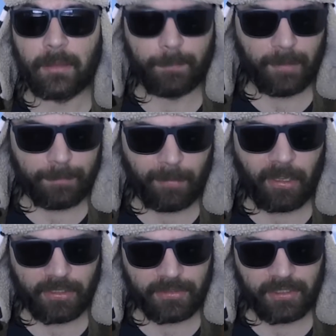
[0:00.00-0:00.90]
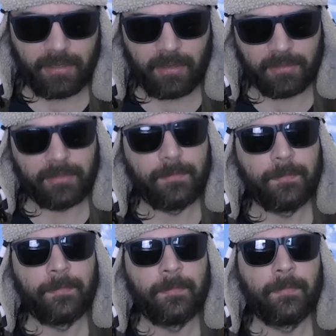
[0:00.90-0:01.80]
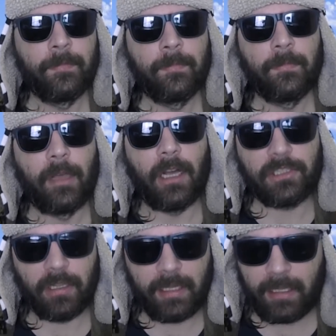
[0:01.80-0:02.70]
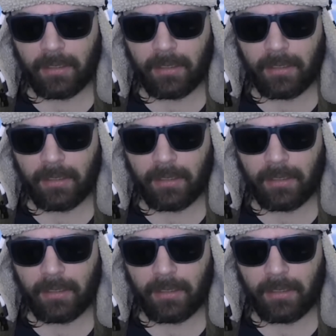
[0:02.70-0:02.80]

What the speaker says: But bloggers are not. Utterly